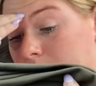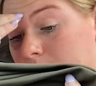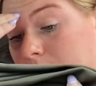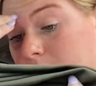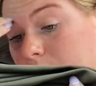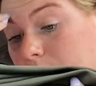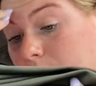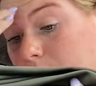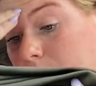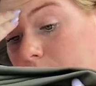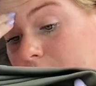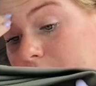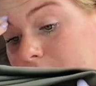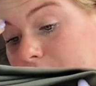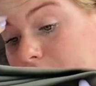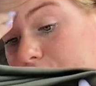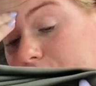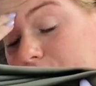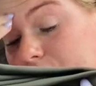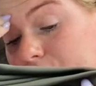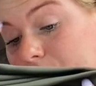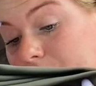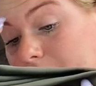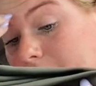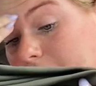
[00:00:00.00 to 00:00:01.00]
Wonder
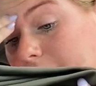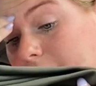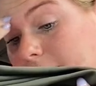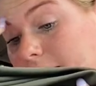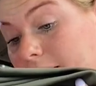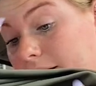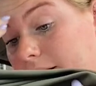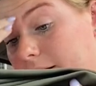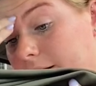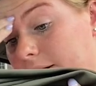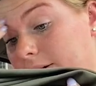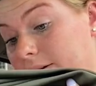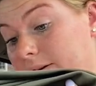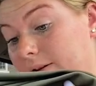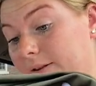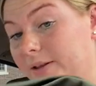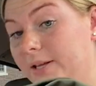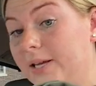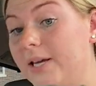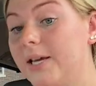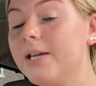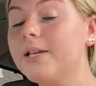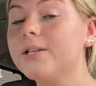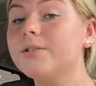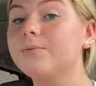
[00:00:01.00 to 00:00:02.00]
Train.
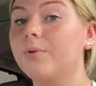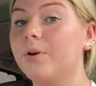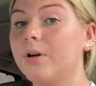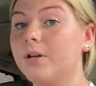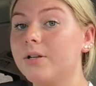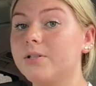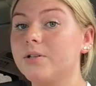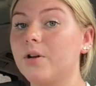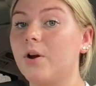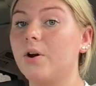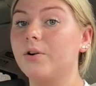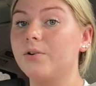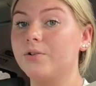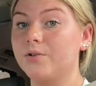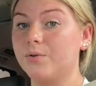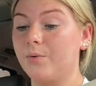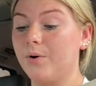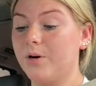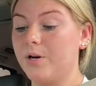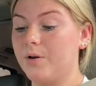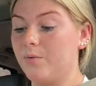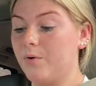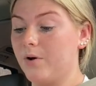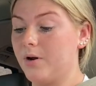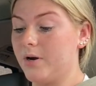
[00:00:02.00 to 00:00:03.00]
These ones are
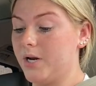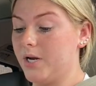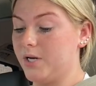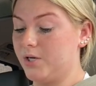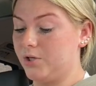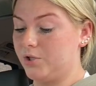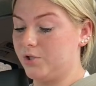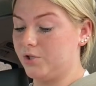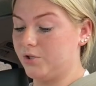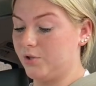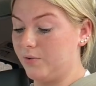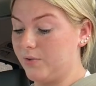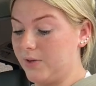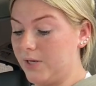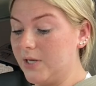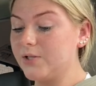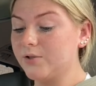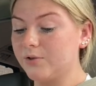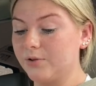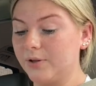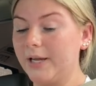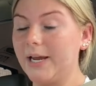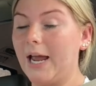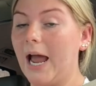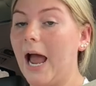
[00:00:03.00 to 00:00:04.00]
21 inch. So these
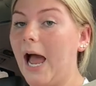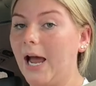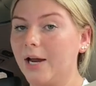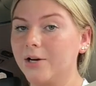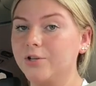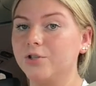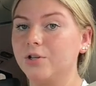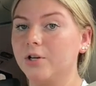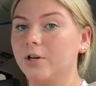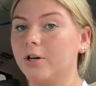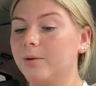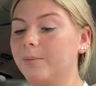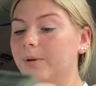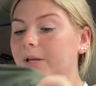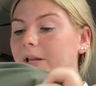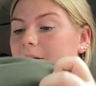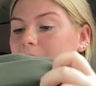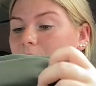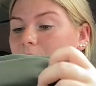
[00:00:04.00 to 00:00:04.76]
are like actually gonna be like